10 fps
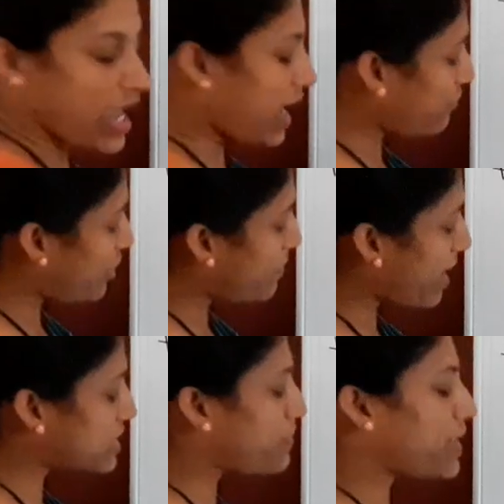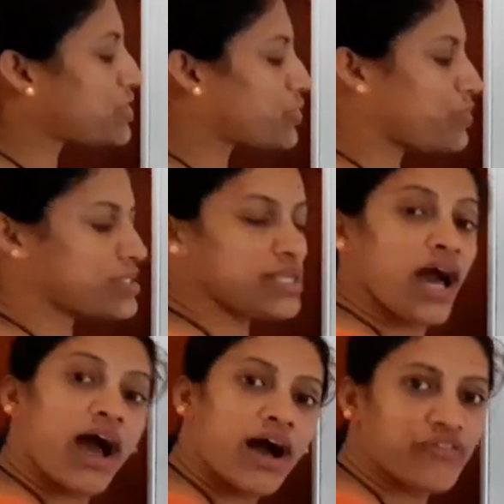And Vmax by 2 is the
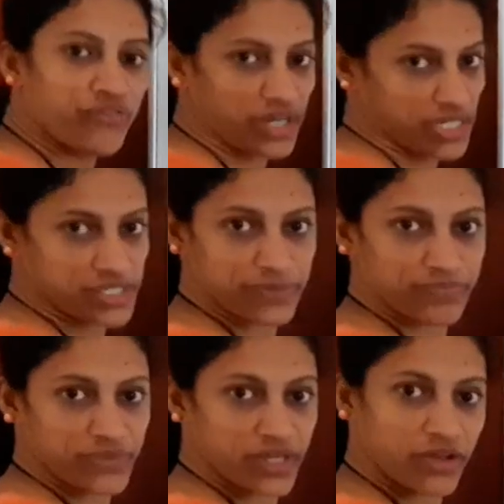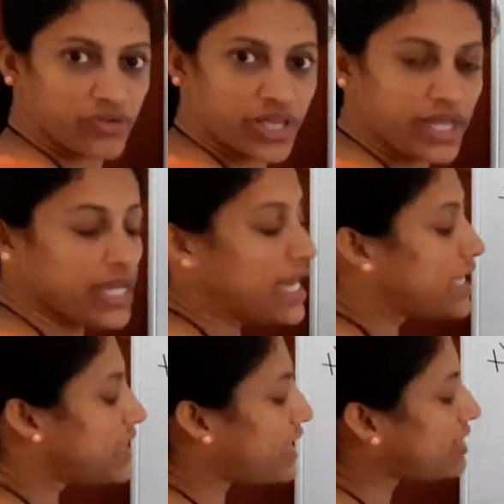half rate. Okay,
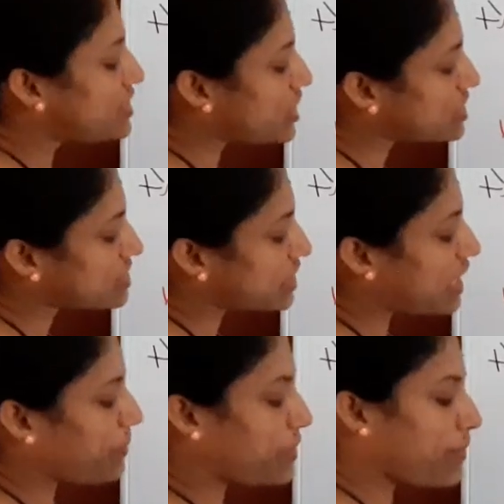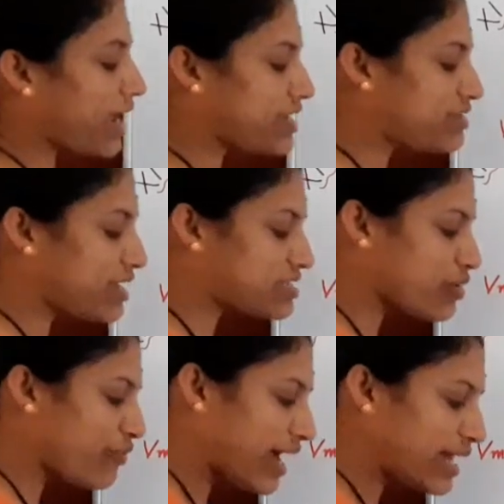then just keep in mind there is
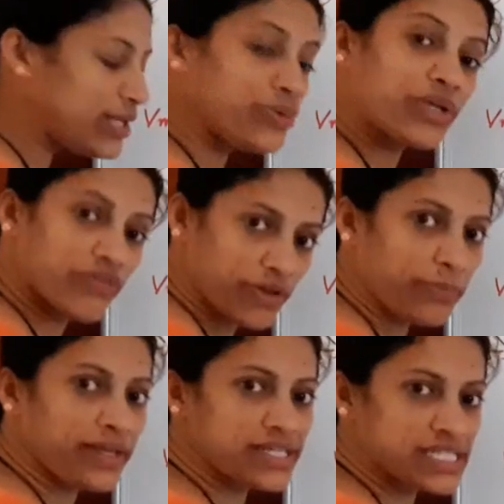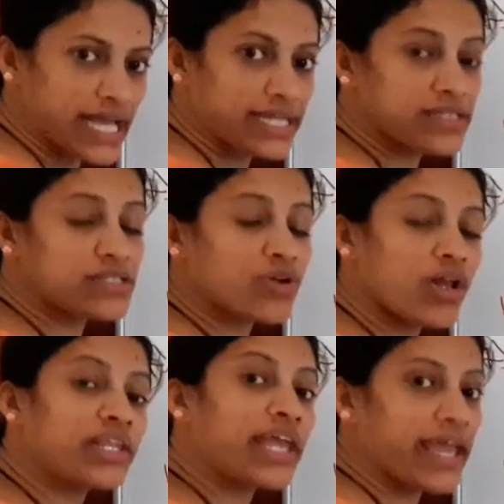a value given by a scientist
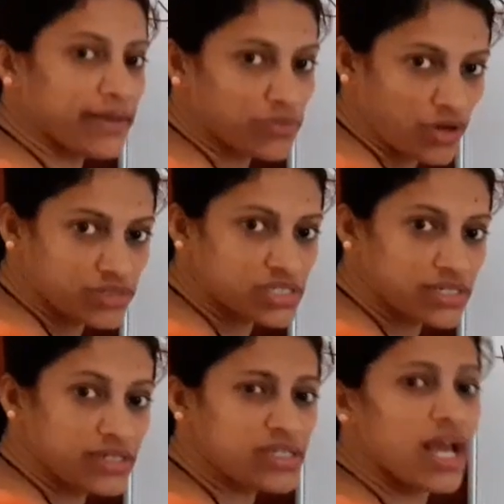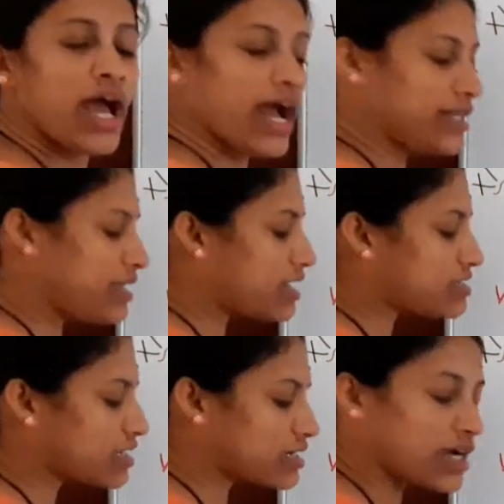called Km constant, and there
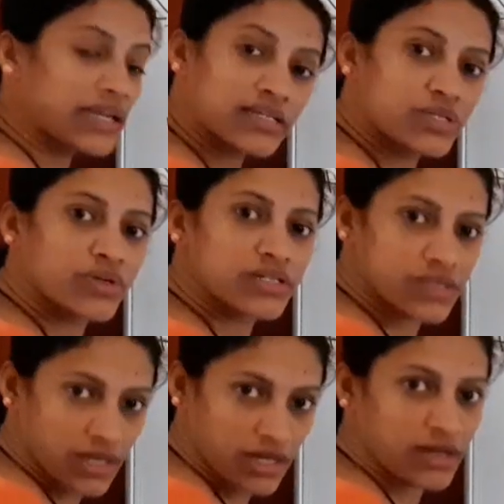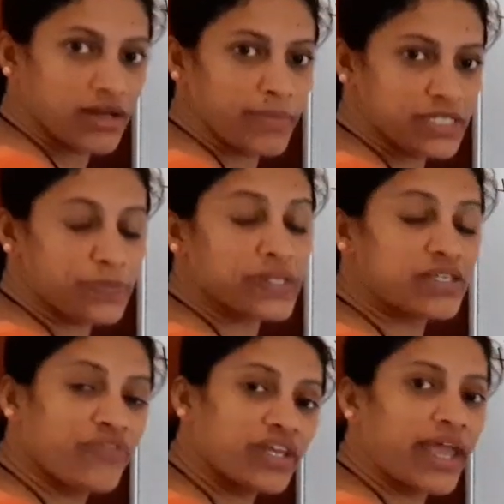is a correct
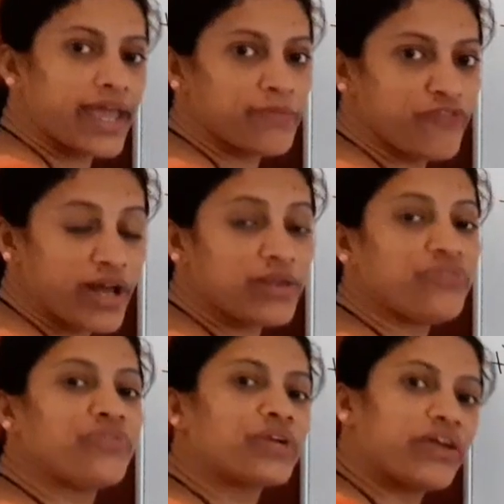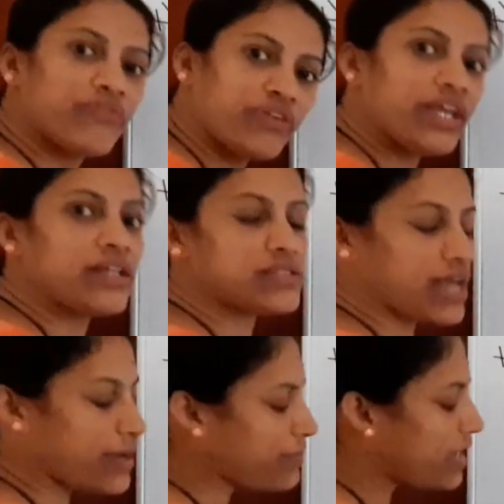specific Km value for every
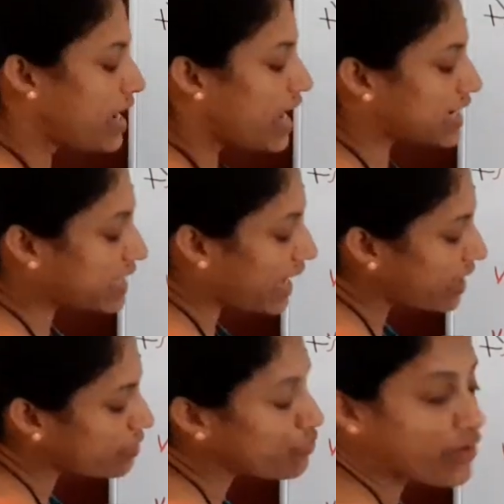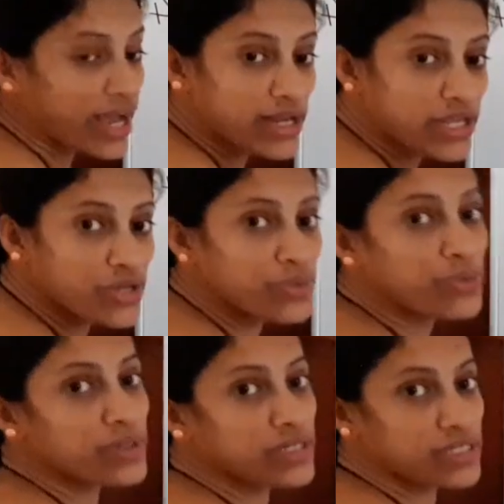enzyme, and Km
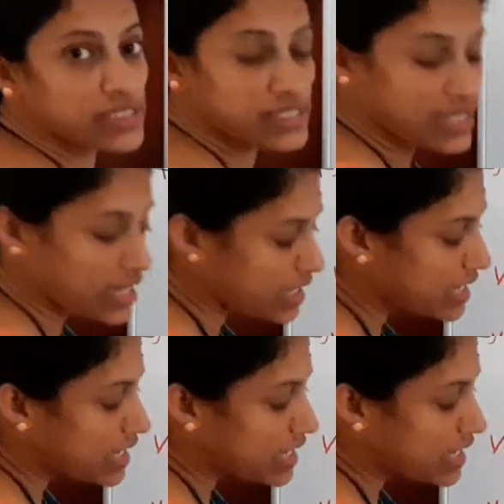value is the